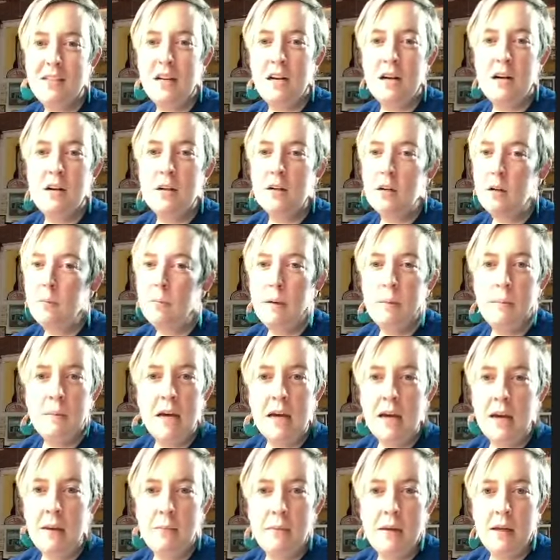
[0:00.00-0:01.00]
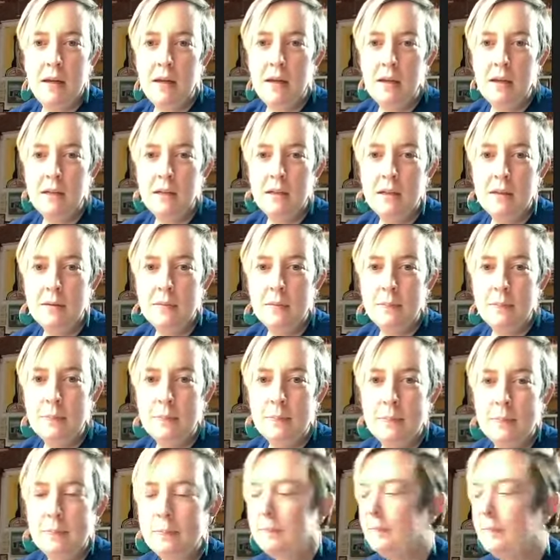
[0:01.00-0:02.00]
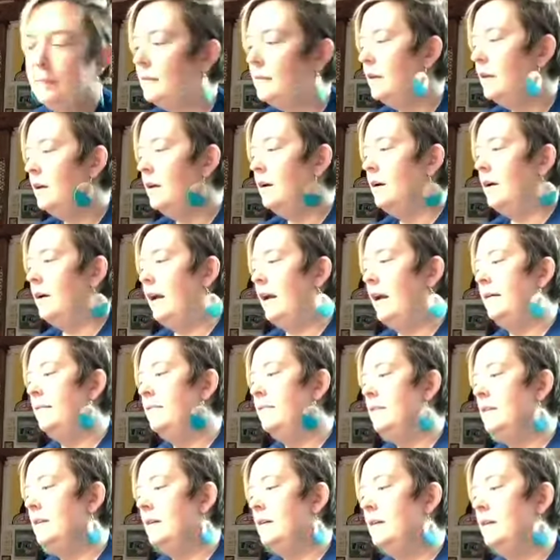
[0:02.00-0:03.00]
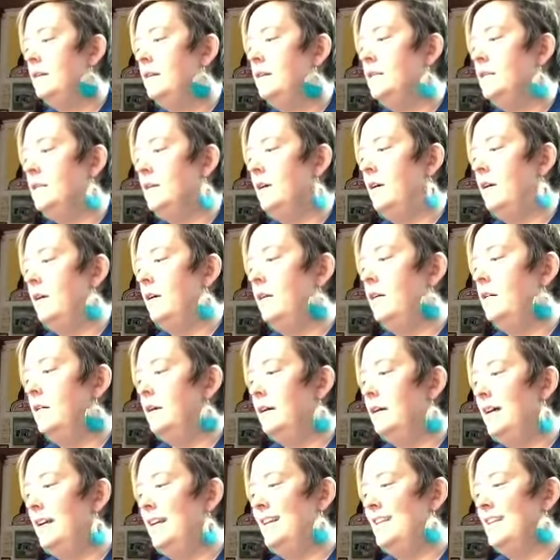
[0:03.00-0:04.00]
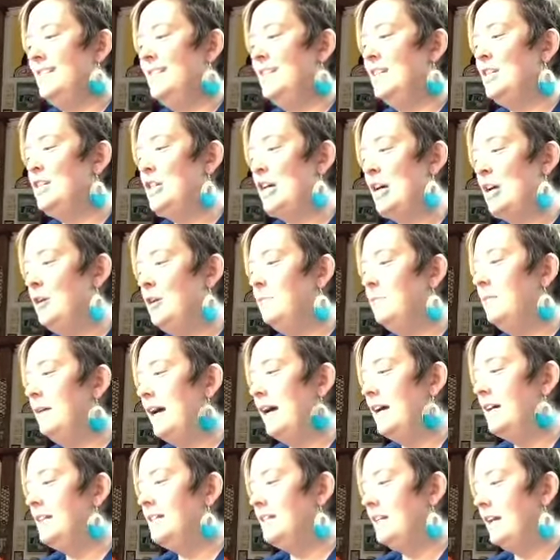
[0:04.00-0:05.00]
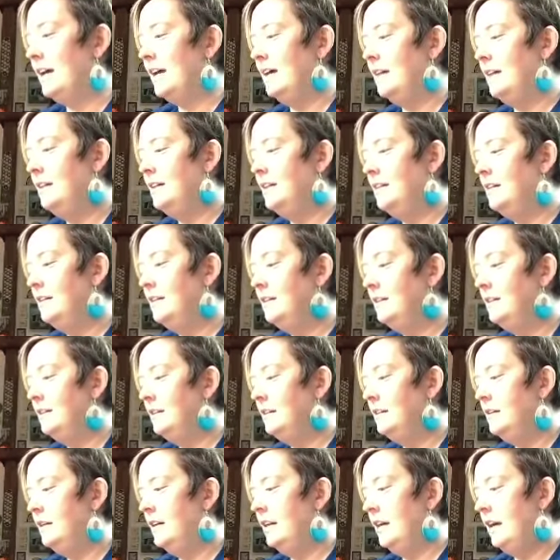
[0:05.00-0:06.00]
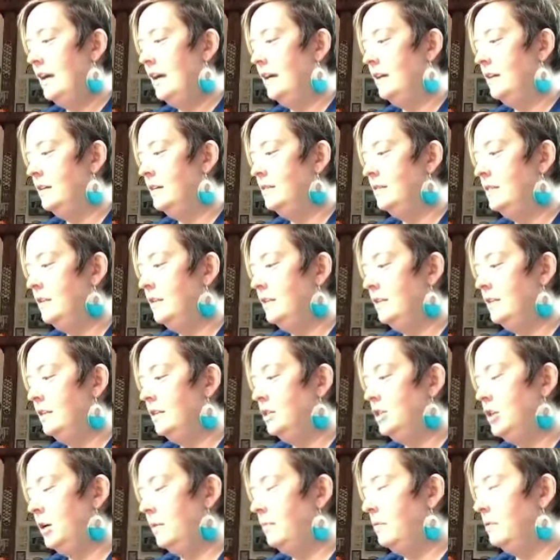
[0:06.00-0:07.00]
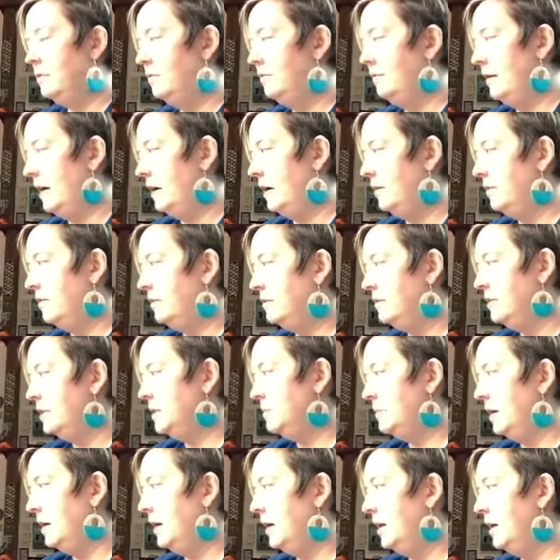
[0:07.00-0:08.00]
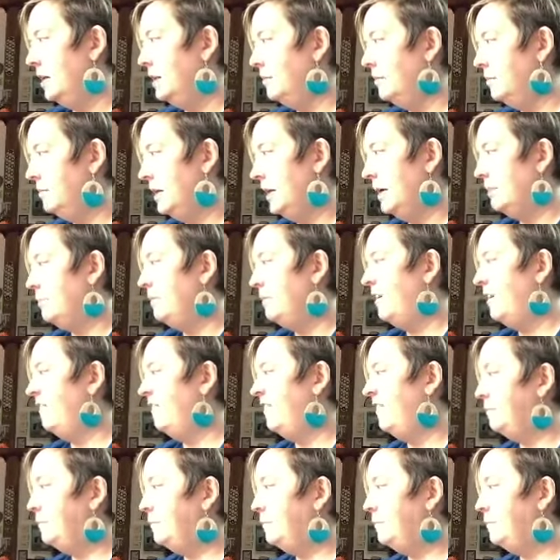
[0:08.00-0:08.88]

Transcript: Darren, don't be mad at me. Okay, so it is the Shadow Black set and the jumbo round small black velvet